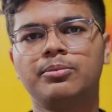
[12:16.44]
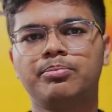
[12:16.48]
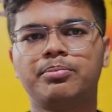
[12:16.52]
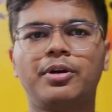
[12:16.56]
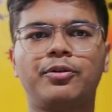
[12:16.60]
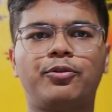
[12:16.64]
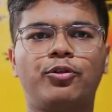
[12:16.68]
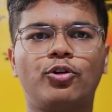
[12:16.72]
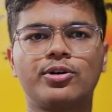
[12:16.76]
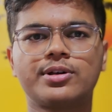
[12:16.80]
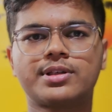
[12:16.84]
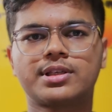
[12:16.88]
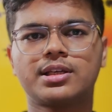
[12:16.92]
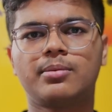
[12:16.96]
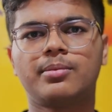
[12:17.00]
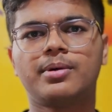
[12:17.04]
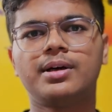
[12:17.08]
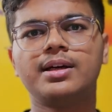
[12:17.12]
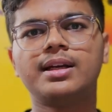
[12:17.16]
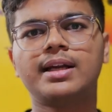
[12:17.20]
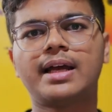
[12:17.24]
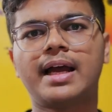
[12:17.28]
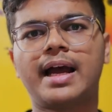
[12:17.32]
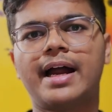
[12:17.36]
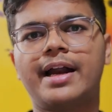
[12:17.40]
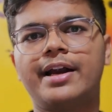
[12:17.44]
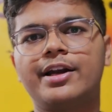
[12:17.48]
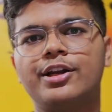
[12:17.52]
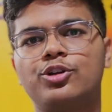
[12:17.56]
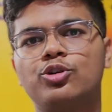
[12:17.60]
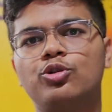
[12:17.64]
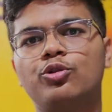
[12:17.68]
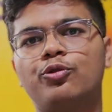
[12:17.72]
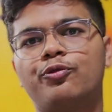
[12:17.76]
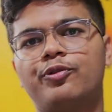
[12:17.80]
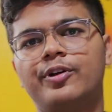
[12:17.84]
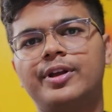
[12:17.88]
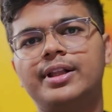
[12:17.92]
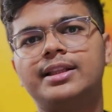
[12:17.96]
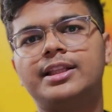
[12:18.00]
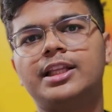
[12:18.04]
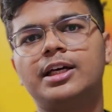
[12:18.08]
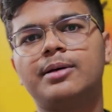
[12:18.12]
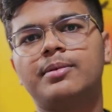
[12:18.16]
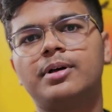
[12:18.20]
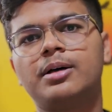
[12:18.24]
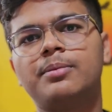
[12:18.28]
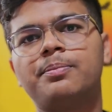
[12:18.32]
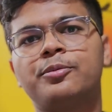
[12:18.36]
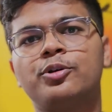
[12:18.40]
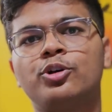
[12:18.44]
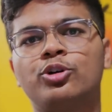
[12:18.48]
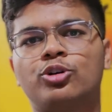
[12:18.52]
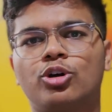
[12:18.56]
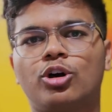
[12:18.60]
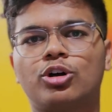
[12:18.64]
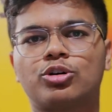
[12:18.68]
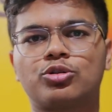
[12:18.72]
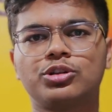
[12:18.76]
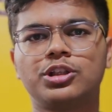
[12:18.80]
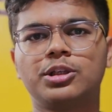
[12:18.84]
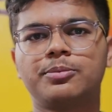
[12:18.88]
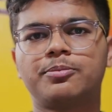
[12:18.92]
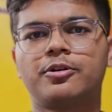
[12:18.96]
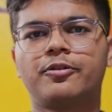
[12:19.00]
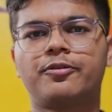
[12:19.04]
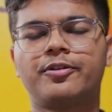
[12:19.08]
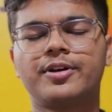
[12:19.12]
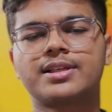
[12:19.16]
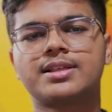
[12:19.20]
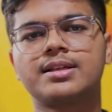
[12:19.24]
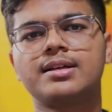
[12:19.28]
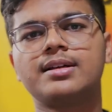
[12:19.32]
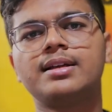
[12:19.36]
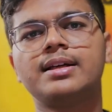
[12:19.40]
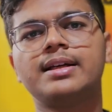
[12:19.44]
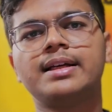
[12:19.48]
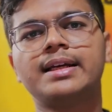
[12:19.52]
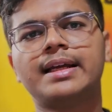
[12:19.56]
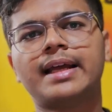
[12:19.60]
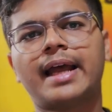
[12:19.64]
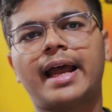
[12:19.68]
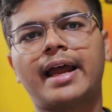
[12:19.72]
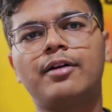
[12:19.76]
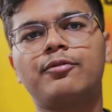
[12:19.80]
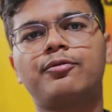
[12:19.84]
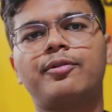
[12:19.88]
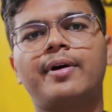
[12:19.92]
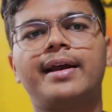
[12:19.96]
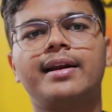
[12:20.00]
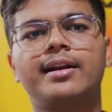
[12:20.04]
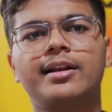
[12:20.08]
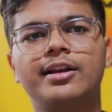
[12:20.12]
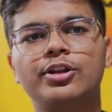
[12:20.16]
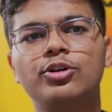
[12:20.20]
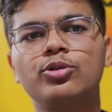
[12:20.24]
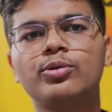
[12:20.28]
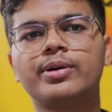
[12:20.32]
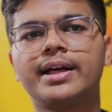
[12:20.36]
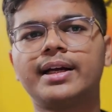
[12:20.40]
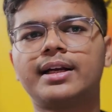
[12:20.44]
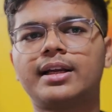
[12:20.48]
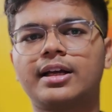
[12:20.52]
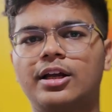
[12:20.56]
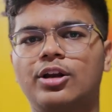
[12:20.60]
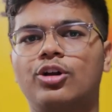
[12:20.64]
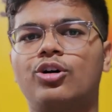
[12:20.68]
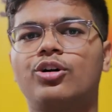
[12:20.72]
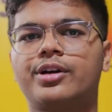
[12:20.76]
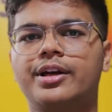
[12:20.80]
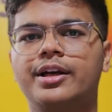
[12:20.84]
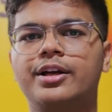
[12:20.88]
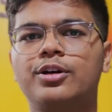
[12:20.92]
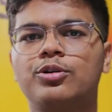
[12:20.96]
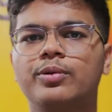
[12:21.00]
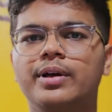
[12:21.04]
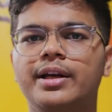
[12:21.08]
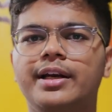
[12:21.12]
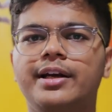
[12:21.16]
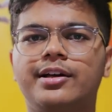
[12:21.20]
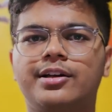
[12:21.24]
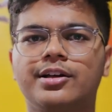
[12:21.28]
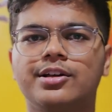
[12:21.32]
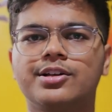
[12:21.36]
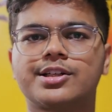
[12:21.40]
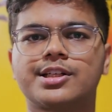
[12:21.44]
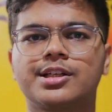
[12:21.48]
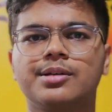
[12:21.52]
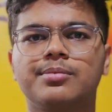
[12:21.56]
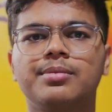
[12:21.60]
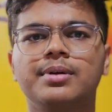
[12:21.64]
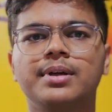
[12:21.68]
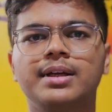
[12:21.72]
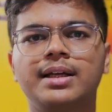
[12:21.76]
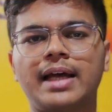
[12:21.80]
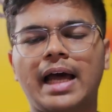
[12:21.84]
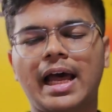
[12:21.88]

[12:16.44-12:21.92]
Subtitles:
before summer, and you fill them up, you talk to the professor, and finally you get allotted to an internship.